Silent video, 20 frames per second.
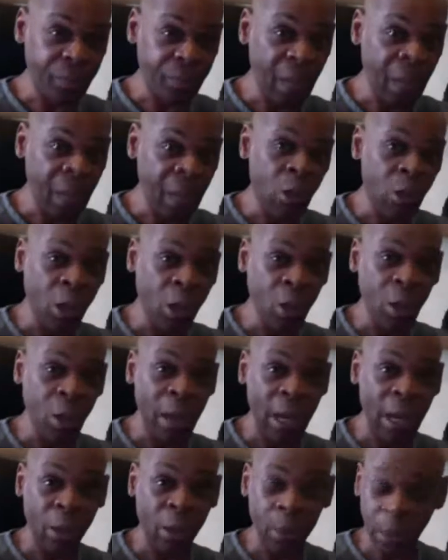our
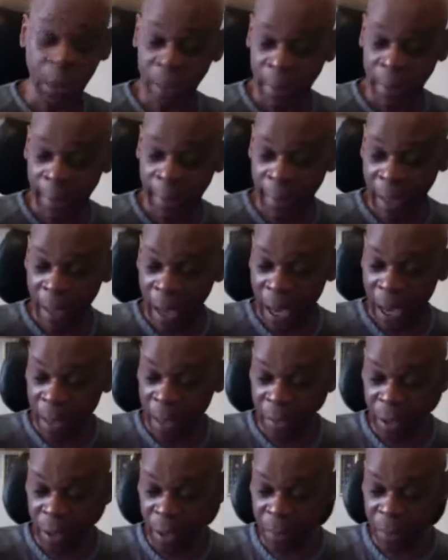Uncle Albert.
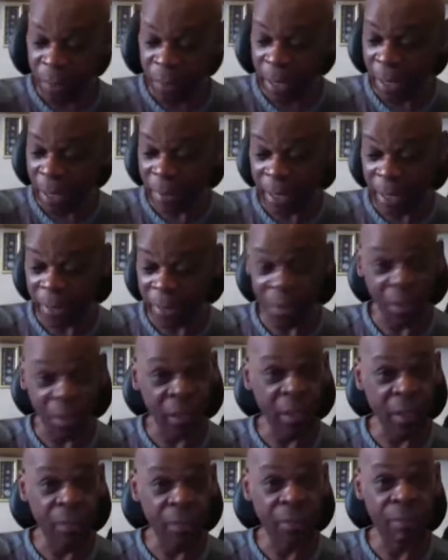And yeah, that's
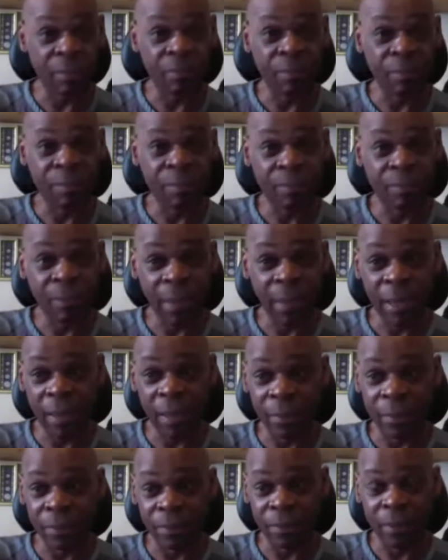yeah.